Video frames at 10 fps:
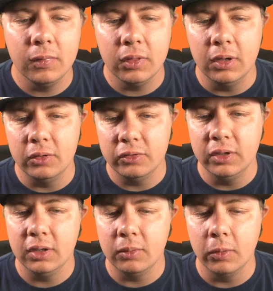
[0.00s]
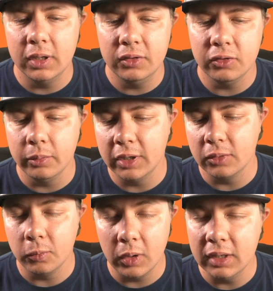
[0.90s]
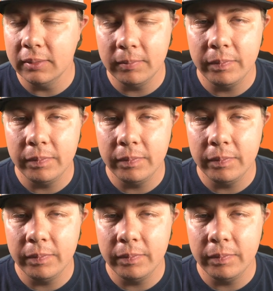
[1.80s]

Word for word: their sync grids no matter what,